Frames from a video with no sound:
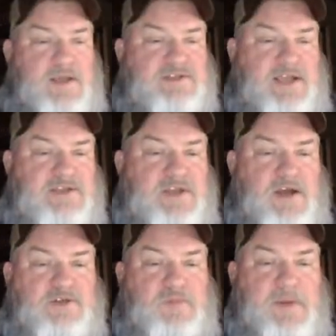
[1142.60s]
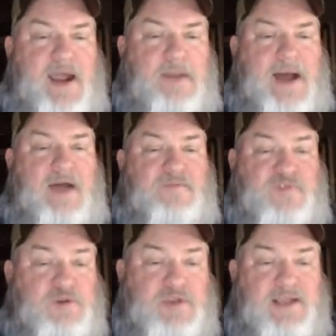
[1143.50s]
As hunters, we got to buy a
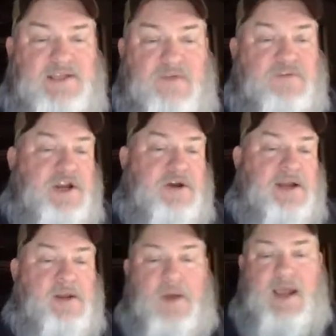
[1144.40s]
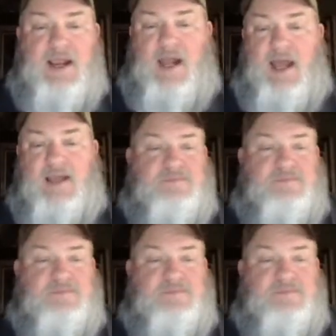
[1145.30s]
few things every year anyway, like